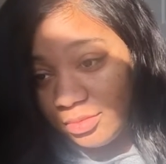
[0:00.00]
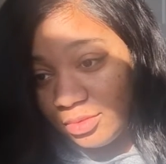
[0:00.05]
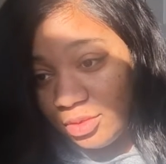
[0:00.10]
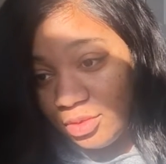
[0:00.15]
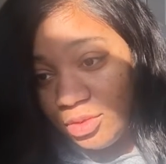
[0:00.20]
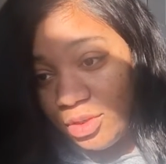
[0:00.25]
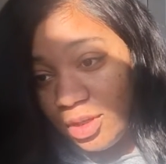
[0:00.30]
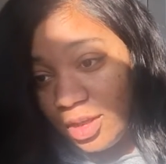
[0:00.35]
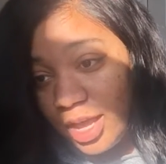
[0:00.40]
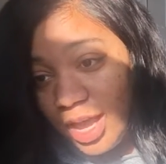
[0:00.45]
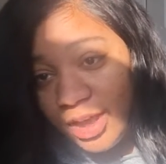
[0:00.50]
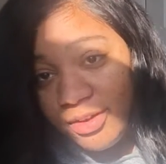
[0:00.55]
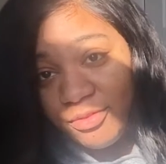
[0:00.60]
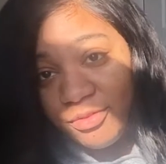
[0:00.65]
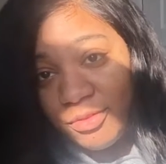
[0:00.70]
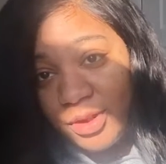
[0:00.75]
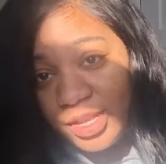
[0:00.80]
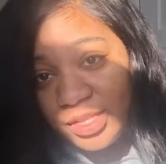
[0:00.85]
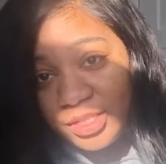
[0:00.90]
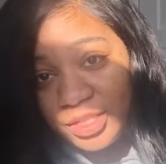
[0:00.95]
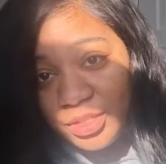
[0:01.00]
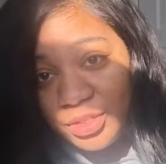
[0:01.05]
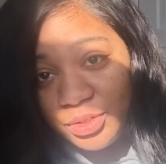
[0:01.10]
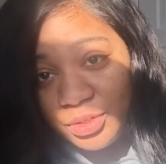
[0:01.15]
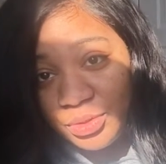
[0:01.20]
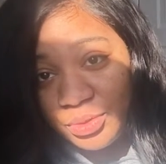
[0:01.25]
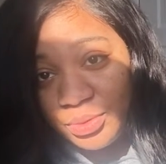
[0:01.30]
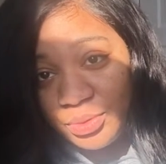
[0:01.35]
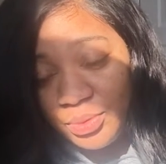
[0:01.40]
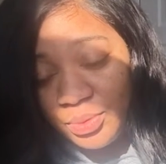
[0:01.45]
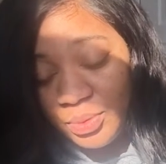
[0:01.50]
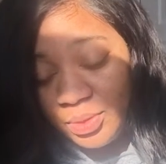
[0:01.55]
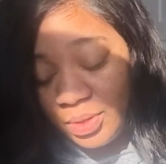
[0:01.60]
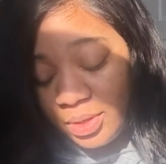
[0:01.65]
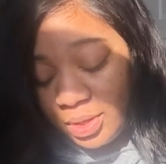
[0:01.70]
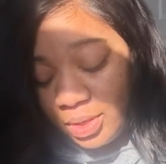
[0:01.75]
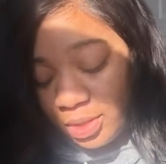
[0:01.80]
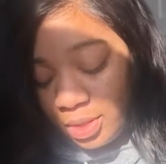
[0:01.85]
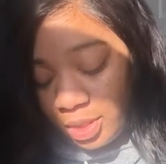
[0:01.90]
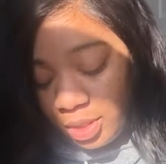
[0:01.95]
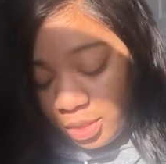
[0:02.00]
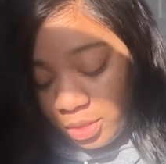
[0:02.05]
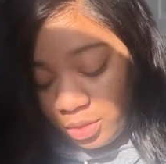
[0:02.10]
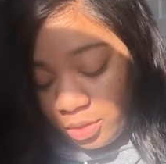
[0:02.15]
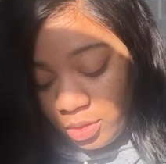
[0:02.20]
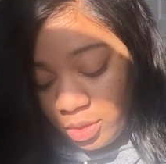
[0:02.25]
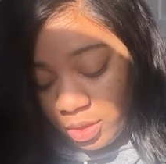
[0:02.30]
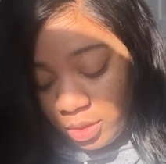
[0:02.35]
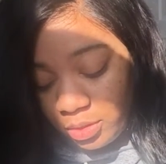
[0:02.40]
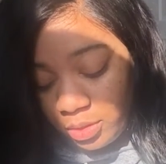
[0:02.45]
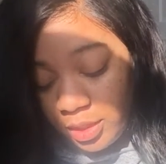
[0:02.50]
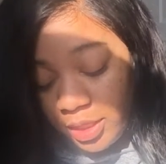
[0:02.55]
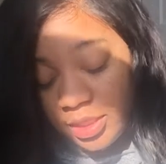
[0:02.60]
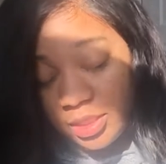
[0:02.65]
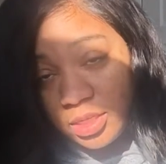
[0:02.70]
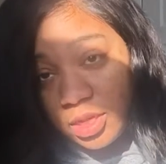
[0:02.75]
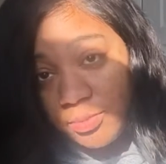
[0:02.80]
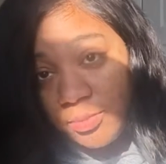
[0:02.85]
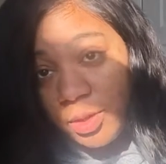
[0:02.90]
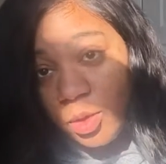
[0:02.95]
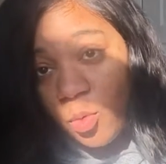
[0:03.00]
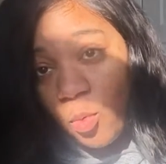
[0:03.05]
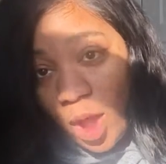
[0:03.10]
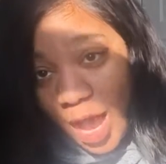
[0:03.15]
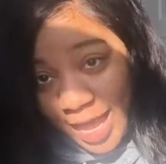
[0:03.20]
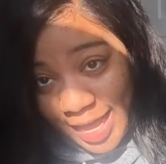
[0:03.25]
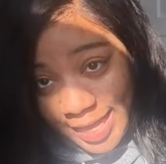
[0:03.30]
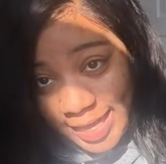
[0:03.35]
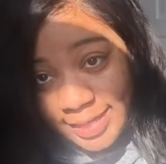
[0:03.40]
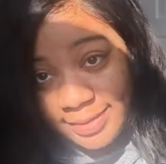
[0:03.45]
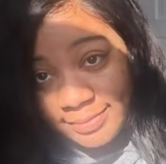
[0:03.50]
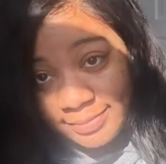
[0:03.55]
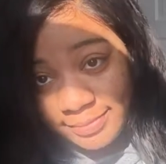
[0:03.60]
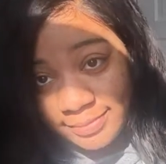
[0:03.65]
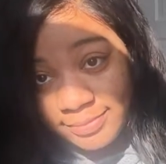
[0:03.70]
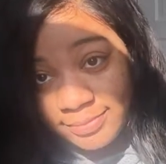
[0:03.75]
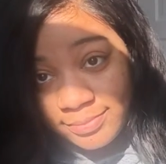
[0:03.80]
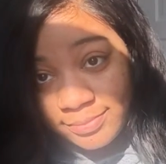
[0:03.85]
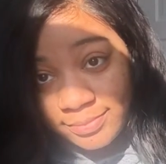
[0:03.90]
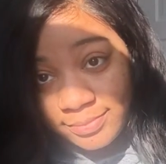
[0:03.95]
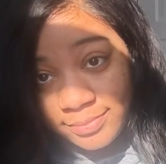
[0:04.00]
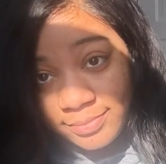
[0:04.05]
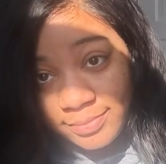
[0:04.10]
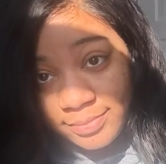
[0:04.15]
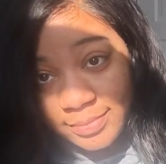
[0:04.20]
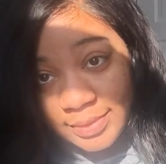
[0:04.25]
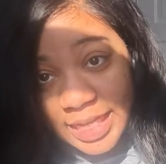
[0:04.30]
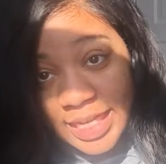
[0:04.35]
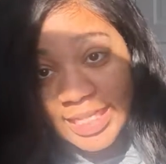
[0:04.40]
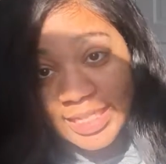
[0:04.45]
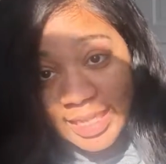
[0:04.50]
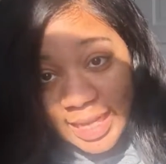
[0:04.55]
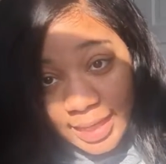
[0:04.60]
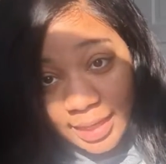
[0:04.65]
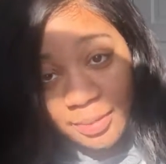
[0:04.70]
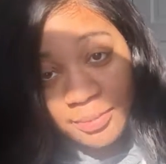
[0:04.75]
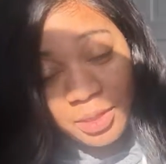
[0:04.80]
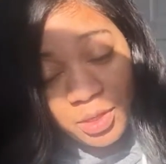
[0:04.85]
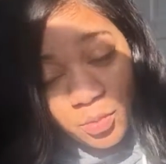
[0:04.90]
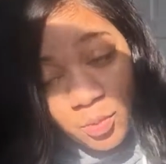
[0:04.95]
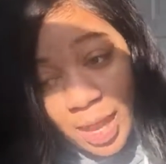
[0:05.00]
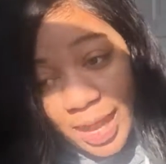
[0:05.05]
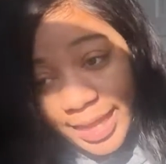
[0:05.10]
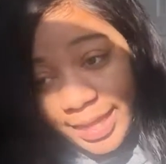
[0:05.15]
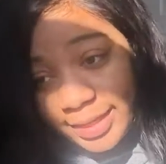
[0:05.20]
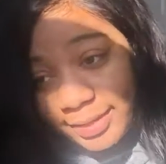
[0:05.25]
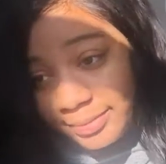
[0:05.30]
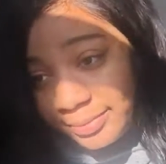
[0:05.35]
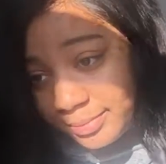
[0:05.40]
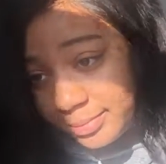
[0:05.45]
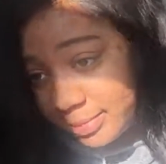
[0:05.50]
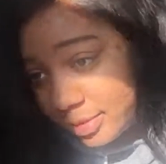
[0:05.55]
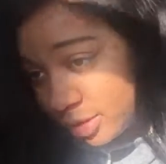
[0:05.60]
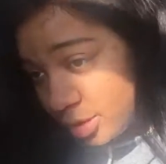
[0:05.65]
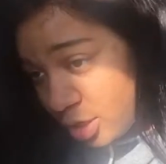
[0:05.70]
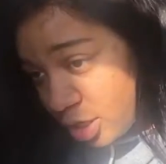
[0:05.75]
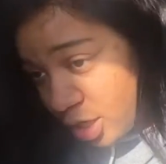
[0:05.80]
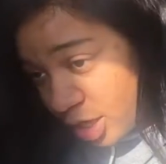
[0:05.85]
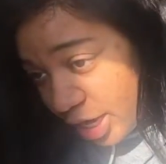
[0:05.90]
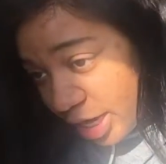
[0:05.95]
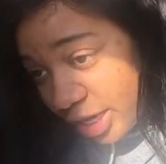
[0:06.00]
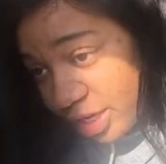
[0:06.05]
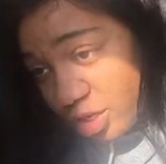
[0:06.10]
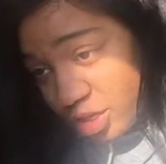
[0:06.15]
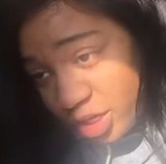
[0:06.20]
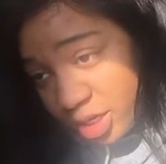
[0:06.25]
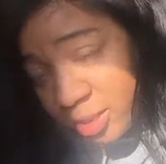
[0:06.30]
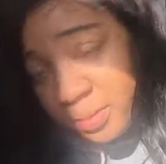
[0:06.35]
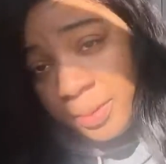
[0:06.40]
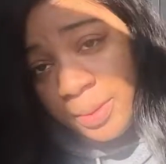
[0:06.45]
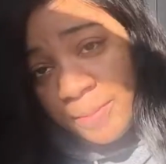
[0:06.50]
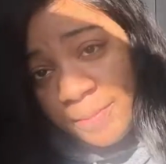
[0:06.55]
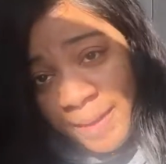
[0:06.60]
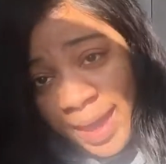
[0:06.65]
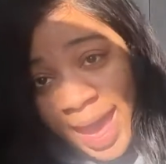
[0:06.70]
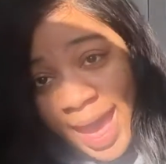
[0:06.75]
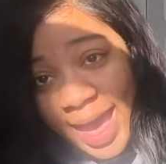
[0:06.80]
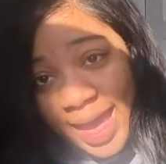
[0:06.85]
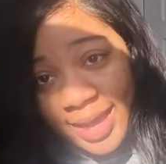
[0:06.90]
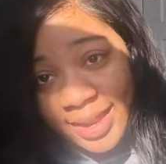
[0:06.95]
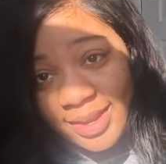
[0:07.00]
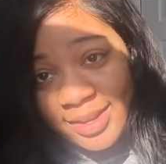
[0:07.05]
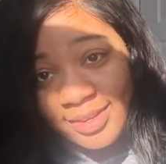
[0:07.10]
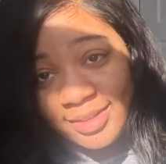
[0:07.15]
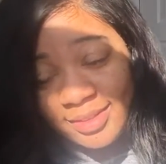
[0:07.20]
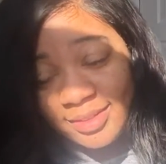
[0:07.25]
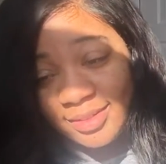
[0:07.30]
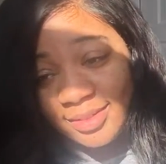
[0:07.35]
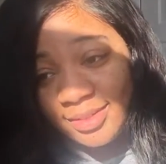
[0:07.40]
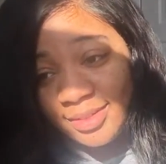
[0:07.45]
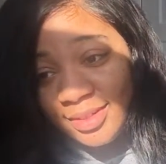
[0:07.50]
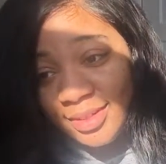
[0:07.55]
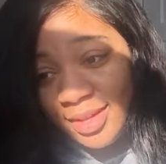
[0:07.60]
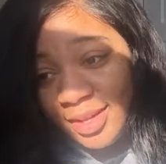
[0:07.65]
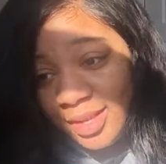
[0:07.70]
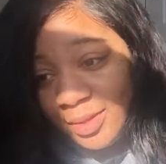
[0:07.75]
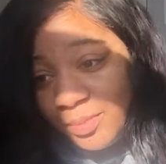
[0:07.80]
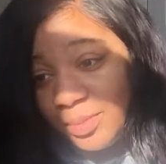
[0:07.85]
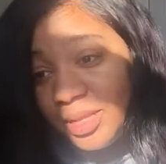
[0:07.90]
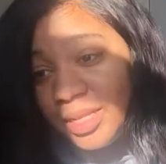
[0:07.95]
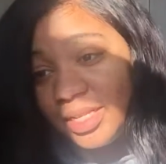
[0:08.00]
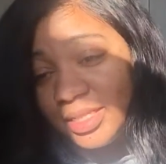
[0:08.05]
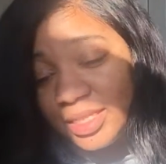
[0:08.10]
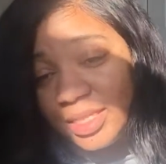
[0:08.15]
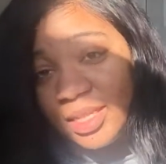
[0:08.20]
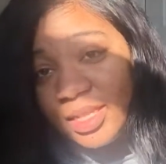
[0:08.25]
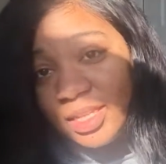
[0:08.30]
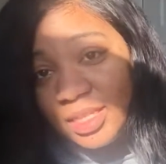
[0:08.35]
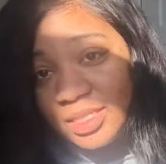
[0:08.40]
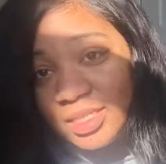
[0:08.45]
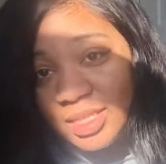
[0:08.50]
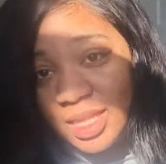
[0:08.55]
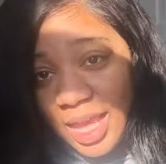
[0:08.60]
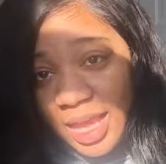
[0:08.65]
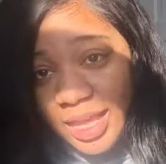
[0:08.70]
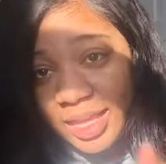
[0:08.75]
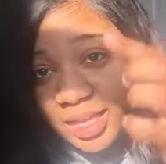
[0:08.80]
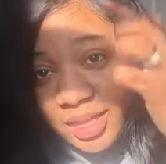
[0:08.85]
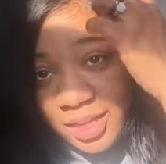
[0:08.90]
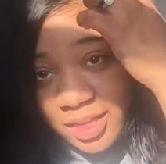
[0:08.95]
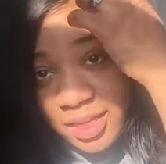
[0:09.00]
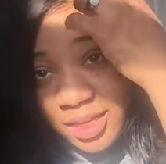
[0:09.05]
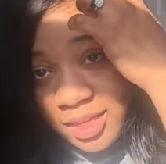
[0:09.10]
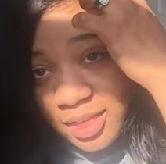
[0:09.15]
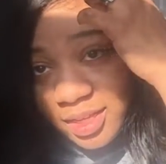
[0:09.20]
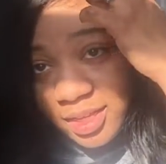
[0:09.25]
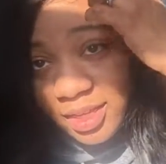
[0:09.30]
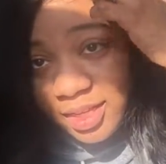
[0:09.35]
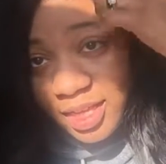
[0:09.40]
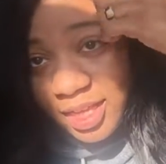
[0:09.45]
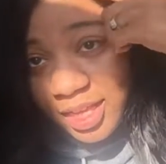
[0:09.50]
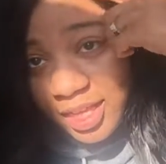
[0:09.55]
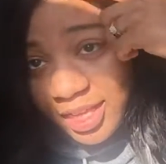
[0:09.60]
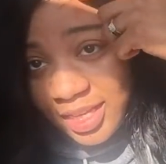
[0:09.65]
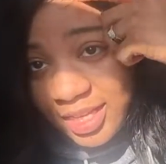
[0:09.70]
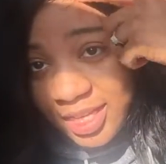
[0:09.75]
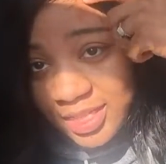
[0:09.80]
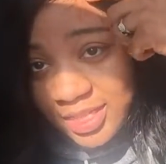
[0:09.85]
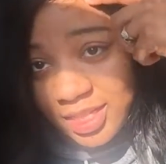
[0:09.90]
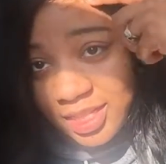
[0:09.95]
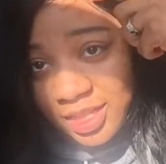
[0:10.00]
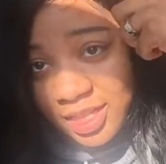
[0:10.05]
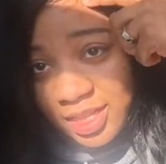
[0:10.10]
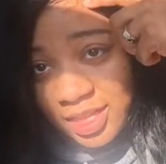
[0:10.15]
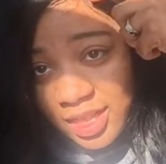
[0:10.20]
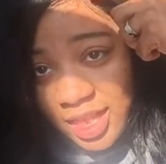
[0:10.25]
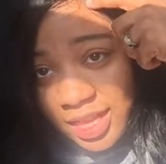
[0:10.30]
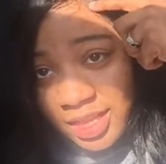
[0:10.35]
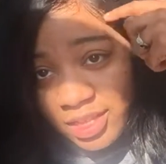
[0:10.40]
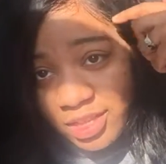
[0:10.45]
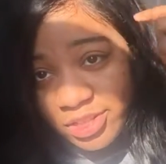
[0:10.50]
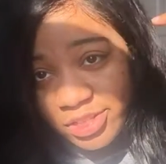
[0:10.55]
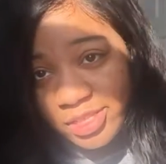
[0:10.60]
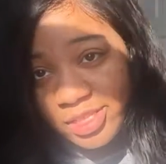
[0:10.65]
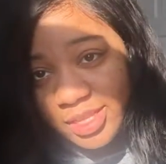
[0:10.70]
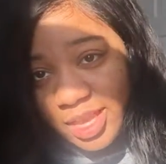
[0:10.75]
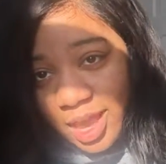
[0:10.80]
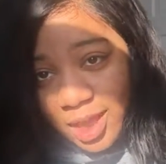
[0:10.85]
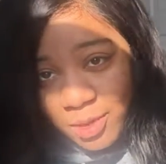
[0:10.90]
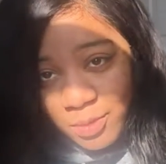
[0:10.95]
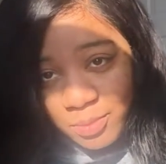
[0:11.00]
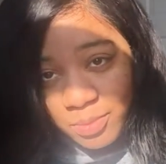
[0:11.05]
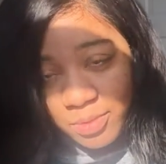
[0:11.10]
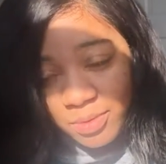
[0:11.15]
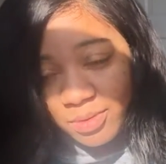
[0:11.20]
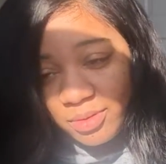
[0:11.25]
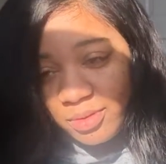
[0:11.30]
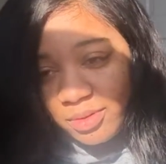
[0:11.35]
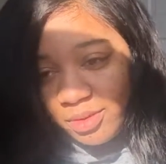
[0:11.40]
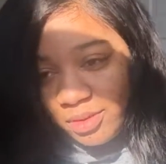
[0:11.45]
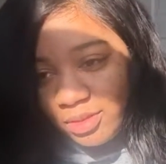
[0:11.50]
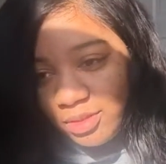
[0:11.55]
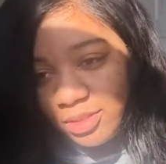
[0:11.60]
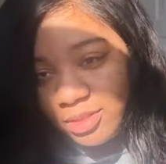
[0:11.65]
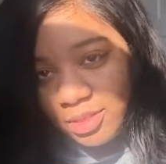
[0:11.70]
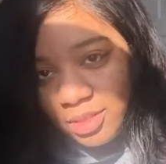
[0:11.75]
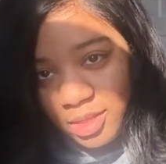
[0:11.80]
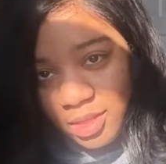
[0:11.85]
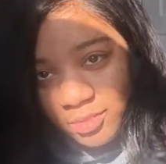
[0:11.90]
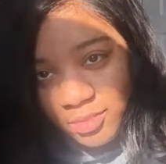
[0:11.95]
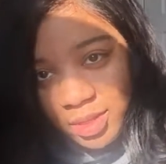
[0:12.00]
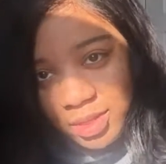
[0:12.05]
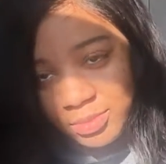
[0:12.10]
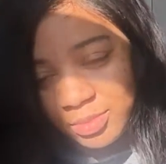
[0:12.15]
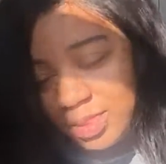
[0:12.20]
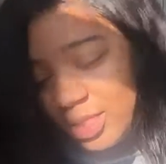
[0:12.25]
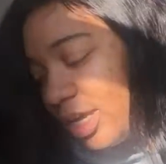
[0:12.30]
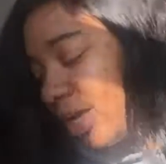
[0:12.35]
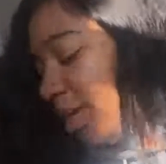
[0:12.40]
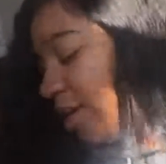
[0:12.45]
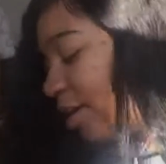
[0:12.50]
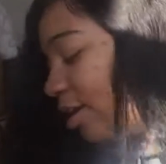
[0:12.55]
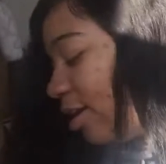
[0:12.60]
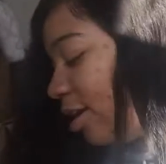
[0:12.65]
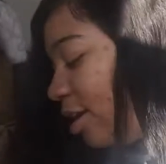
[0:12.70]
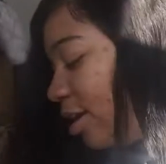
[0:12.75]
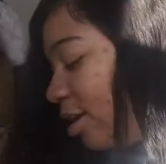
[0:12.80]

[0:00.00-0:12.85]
You're gonna have residue. It's gonna be white. It's gonna be white. And you're gonna be mad because it doesn't look like your scalp. You get what I'm saying?